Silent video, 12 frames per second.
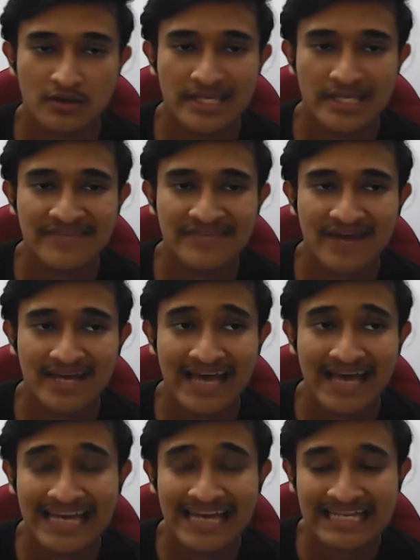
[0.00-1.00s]
if I
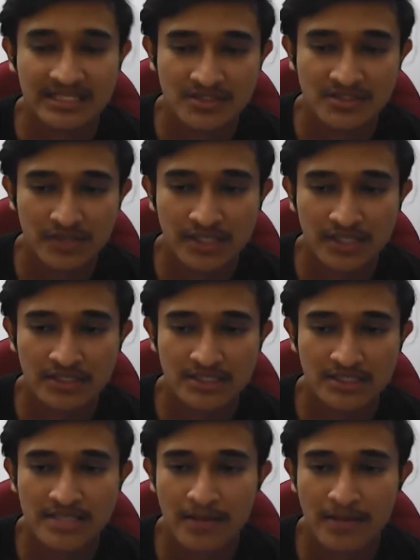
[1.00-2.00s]
add heat to it, the
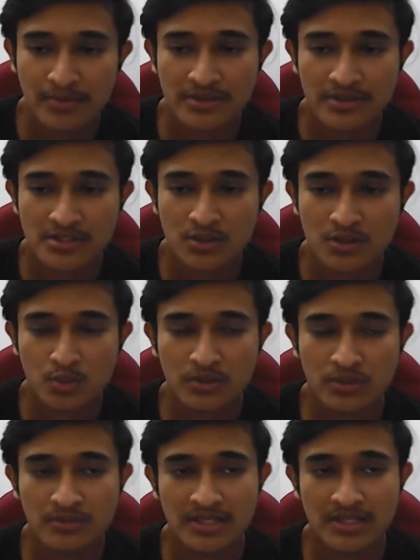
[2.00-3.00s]
temperature will
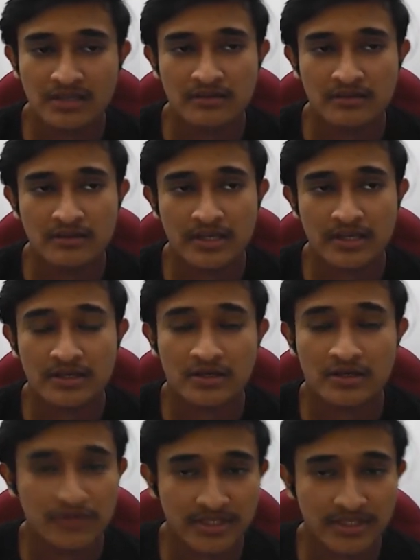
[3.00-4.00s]
be
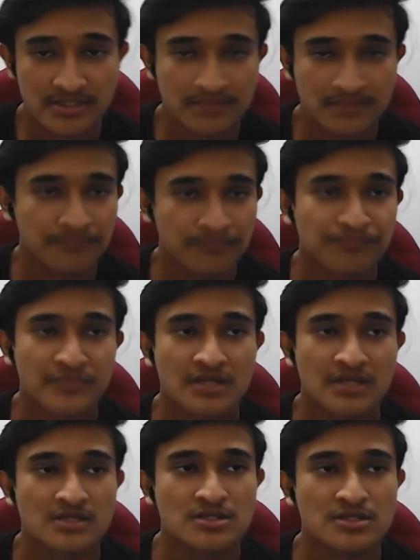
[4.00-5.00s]
increased.
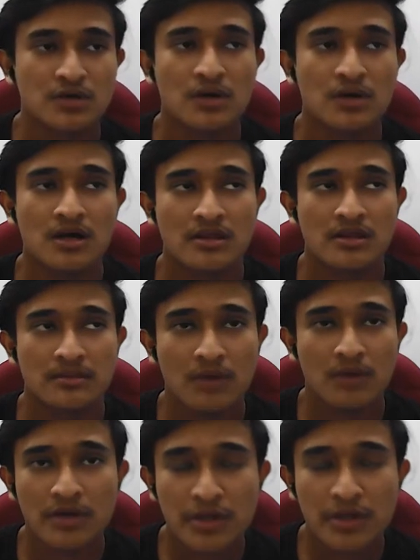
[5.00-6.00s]
So the
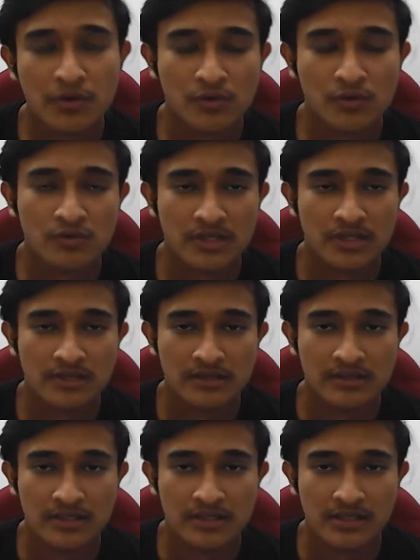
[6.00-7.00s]
molecule
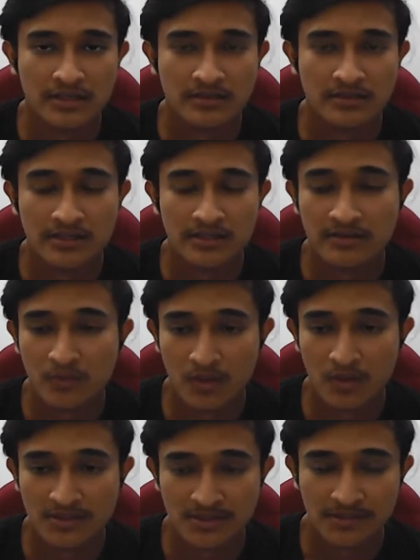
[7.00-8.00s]
in the
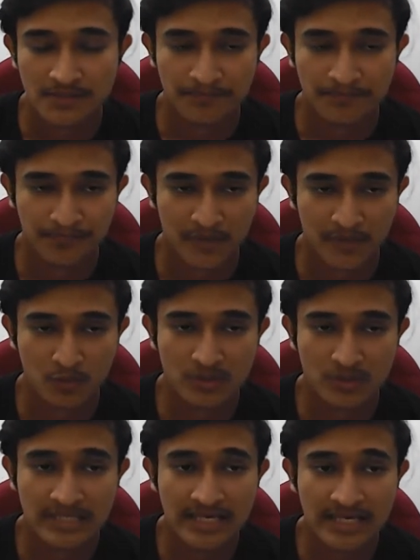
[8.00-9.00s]
water will
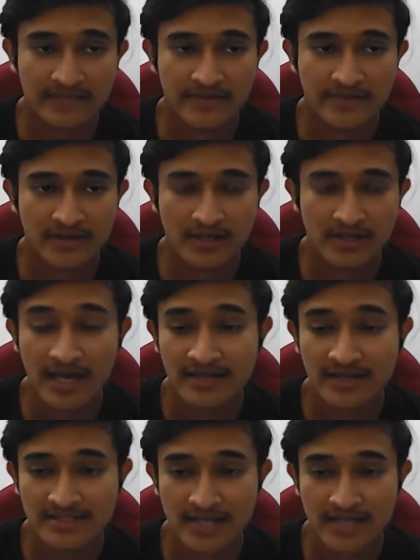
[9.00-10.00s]
gain
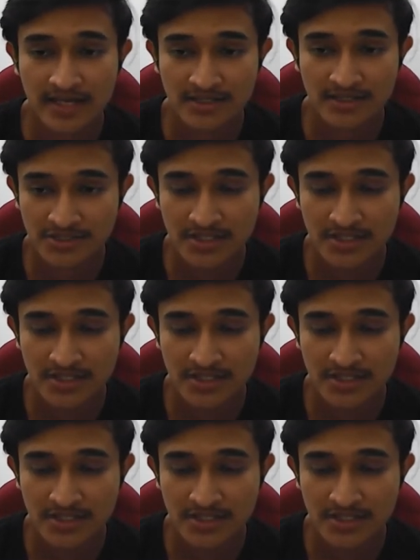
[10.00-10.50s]
kinetic energy.